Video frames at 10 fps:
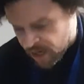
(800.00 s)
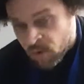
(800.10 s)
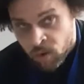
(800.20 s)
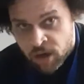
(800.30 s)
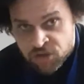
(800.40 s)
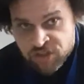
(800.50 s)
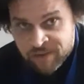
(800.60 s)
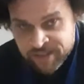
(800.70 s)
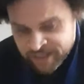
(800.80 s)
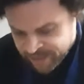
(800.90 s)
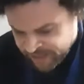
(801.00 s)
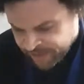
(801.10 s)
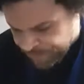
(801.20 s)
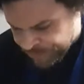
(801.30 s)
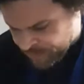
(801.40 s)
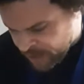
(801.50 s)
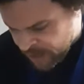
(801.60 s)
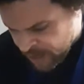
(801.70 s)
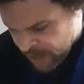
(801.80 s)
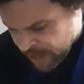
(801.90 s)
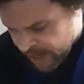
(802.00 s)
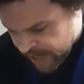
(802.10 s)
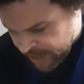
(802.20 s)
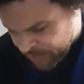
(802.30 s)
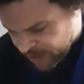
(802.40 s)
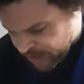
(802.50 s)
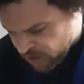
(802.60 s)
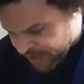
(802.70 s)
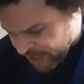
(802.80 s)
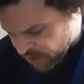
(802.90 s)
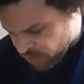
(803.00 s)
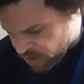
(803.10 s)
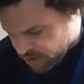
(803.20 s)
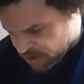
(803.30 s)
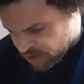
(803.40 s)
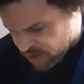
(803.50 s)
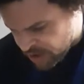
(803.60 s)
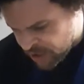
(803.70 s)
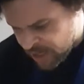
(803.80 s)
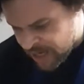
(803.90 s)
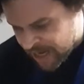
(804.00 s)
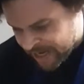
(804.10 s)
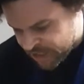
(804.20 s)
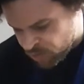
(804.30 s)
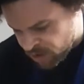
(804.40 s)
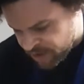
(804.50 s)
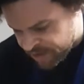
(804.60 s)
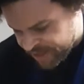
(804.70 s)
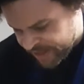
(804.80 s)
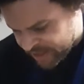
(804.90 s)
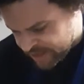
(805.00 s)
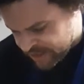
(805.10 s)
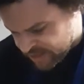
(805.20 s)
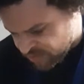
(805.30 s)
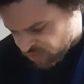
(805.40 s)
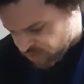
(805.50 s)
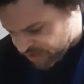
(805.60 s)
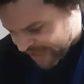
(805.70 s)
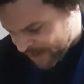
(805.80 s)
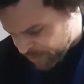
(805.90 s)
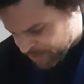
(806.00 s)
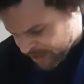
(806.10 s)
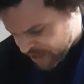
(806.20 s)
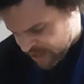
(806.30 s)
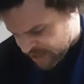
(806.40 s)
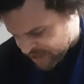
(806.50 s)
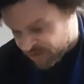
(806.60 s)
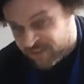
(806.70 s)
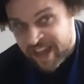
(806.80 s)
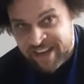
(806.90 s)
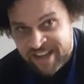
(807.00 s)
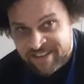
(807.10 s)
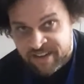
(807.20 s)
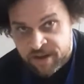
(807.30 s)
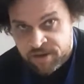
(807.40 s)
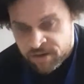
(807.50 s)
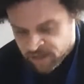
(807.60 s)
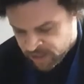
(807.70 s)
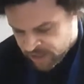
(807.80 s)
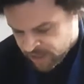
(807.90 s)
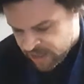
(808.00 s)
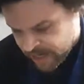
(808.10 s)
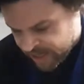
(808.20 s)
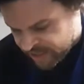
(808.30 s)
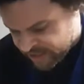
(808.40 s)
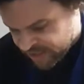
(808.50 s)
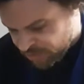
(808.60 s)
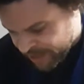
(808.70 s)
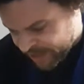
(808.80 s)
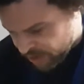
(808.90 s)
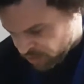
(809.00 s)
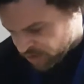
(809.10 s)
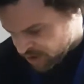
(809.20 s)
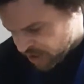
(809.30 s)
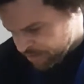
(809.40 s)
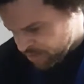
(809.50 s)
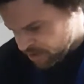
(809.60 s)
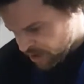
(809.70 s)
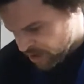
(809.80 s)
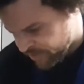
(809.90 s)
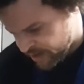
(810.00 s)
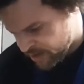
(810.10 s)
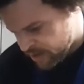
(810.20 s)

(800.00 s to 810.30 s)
while I was travelling in India. And I went on a cooking course, and it's one of the things that's stayed with me. This is 10 years ago, and I still make it all the time. I love it.